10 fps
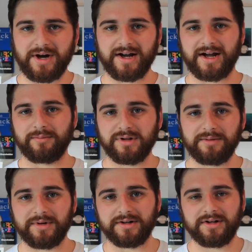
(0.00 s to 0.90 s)
markup
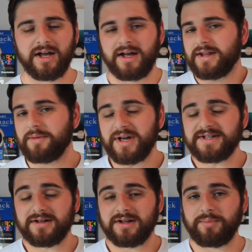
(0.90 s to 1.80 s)
limit, they
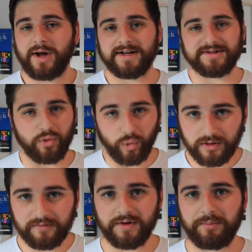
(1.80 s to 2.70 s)
basically pass
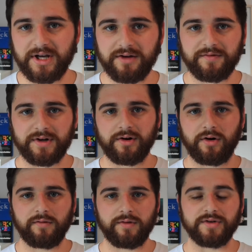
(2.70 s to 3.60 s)
all of the benefit
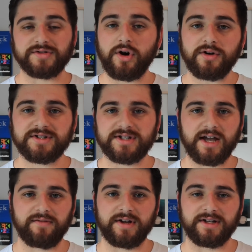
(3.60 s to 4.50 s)
of those cost
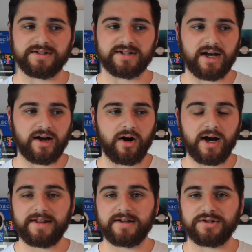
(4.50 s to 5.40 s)
savings
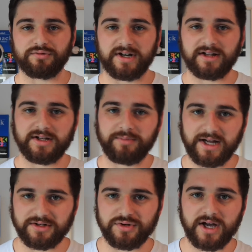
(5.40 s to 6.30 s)
either directly
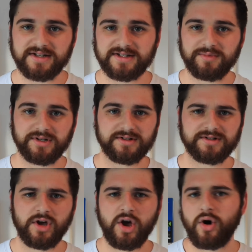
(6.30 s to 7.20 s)
back to
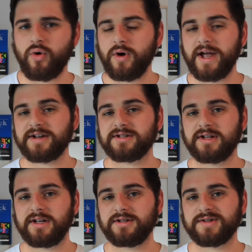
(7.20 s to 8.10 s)
customers or
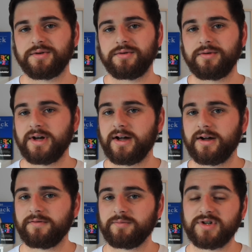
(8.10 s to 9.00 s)
actually
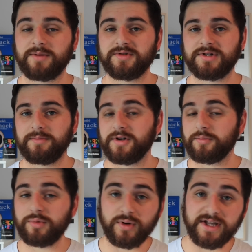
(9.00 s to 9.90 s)
to, from time to time, their
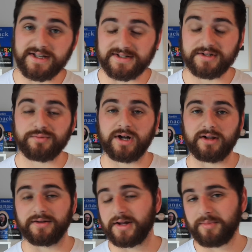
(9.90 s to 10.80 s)
employees as well.
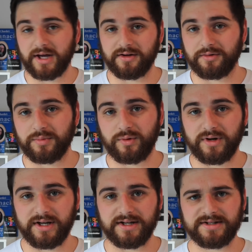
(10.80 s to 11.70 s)
And they pay their
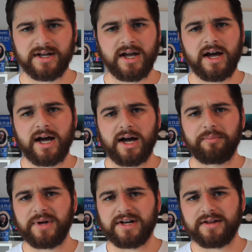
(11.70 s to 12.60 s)
employees
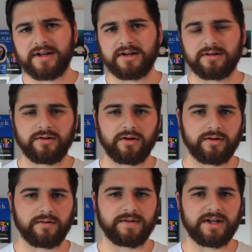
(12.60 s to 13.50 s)
better than a lot
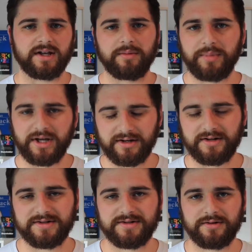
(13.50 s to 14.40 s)
of their
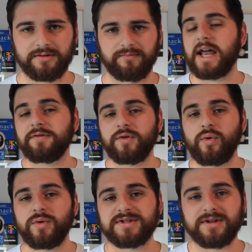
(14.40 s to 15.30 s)
competitors do. And of
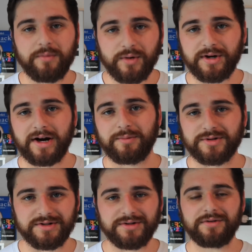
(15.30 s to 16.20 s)
course, the more you're able
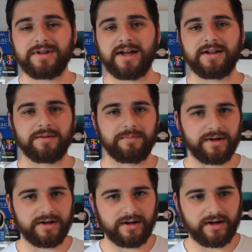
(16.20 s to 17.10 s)
to do that, the
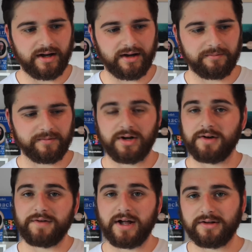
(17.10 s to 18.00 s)
better kind
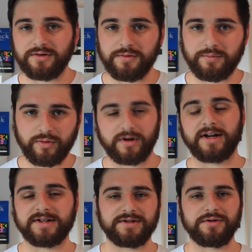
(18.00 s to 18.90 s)
of value
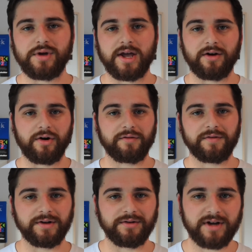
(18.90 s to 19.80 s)
products you can
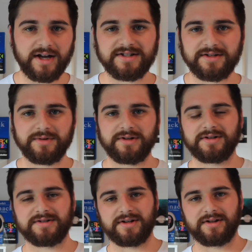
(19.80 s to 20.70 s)
offer your
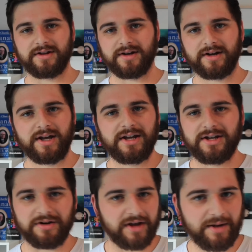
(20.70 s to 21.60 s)
customers, and the, you
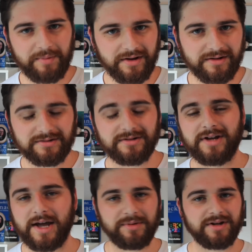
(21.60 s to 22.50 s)
know,
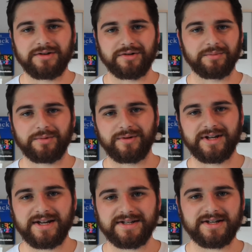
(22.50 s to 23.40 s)
happier your
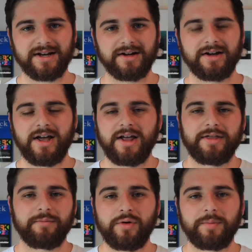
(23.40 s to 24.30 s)
employees are,
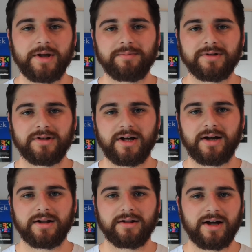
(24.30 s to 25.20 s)
the more people
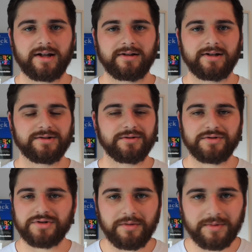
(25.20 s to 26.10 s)
are likely to
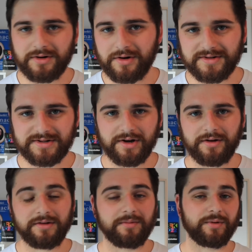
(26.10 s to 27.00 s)
shop at
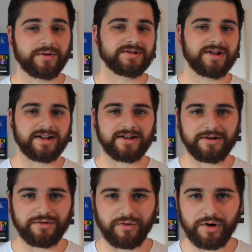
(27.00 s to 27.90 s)
Costco, the more it's likely to
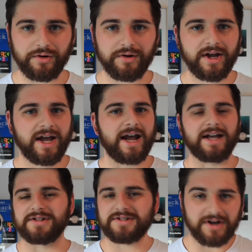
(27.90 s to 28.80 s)
grow,
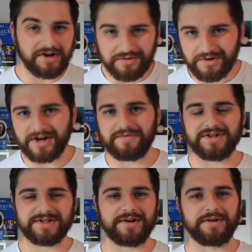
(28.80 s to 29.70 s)
and the cycle kind of
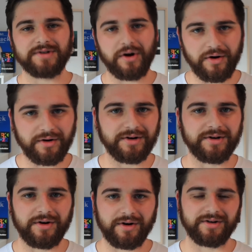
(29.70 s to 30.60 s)
just goes on
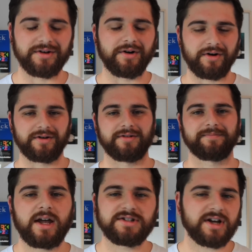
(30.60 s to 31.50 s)
and on and on.
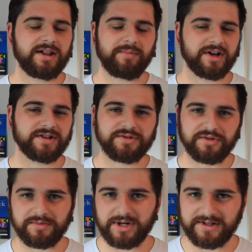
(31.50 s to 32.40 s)
And Charlie Munger's
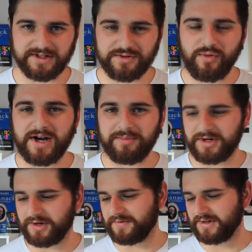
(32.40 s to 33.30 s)
talked about this quite a bit
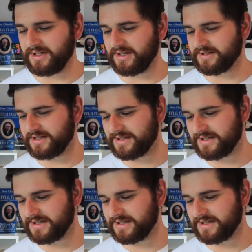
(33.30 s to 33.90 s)
over the years. He